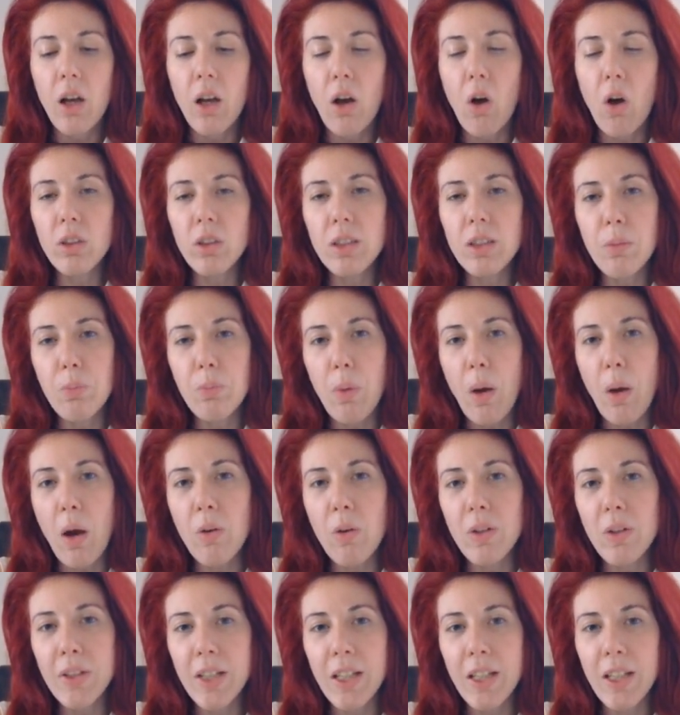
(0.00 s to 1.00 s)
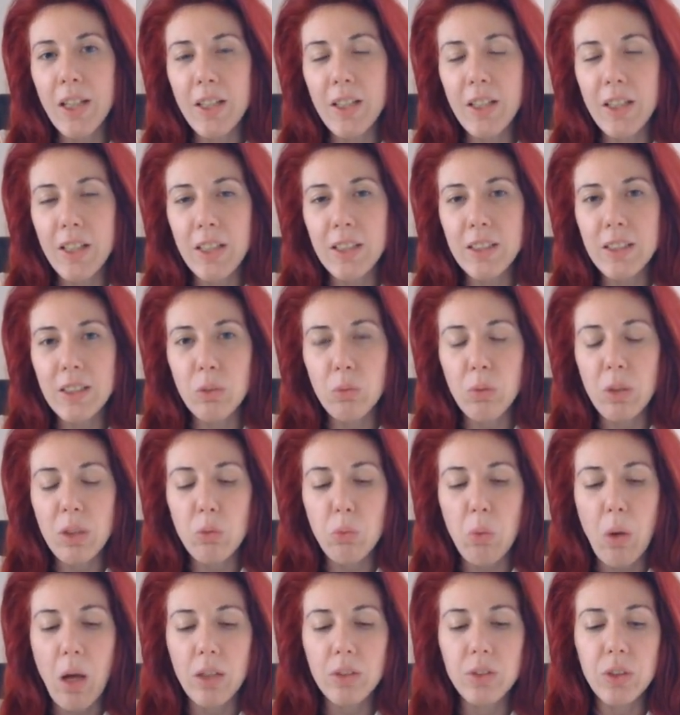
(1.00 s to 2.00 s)
on the power increased
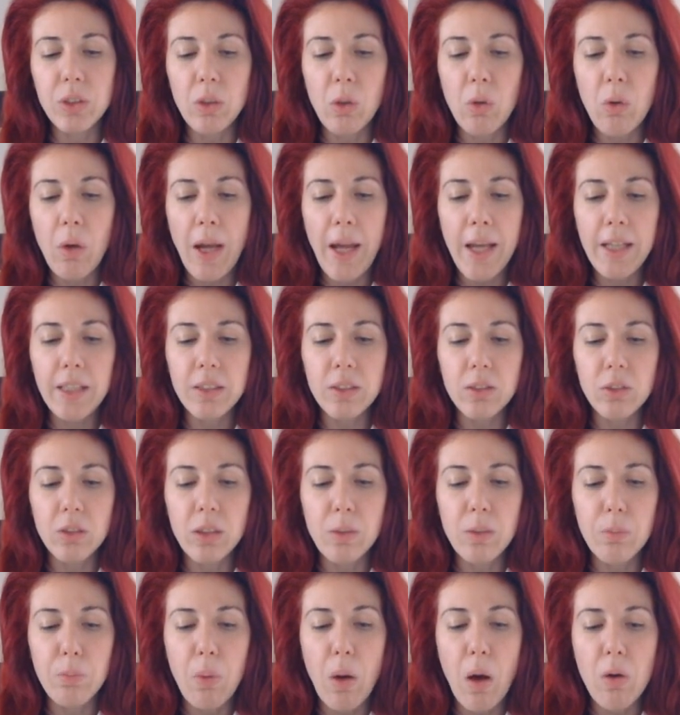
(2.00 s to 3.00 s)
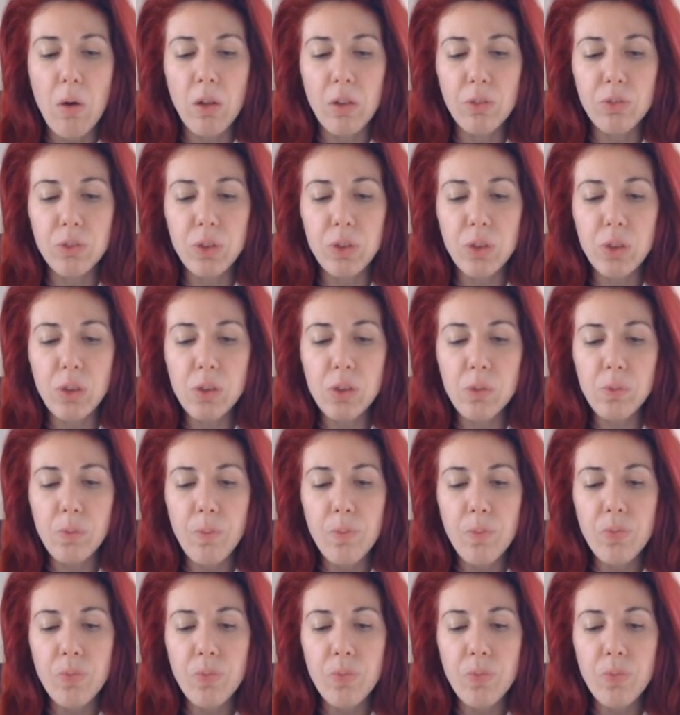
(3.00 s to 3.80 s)
with one, so x on the power of two,